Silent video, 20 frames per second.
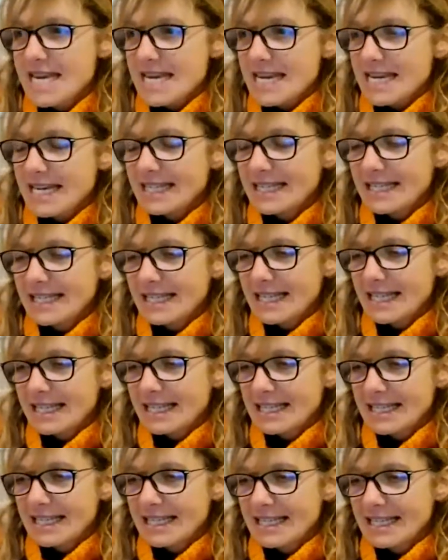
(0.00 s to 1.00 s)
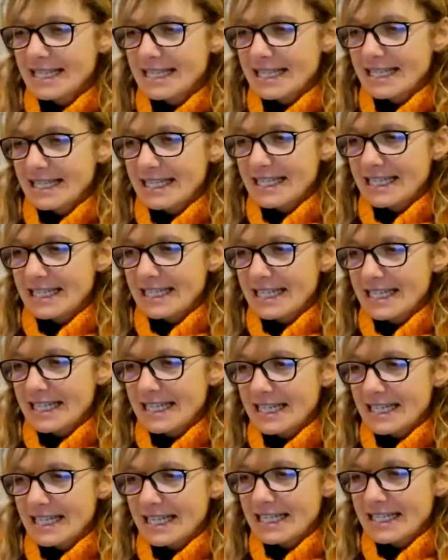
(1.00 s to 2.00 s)
It's
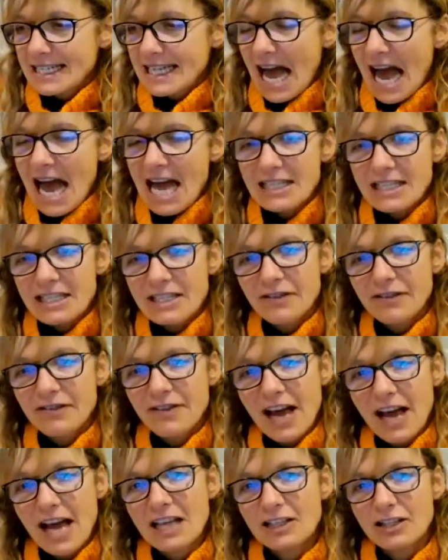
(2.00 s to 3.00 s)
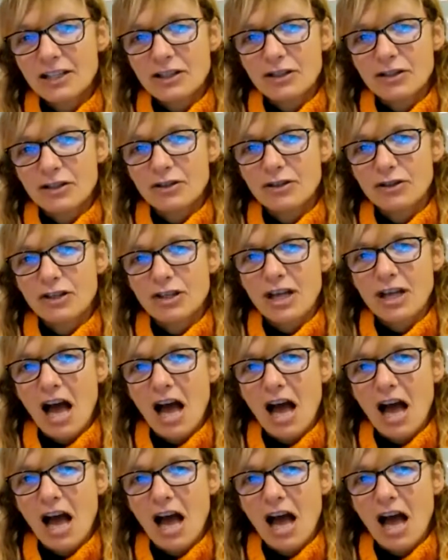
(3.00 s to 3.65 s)
undervalued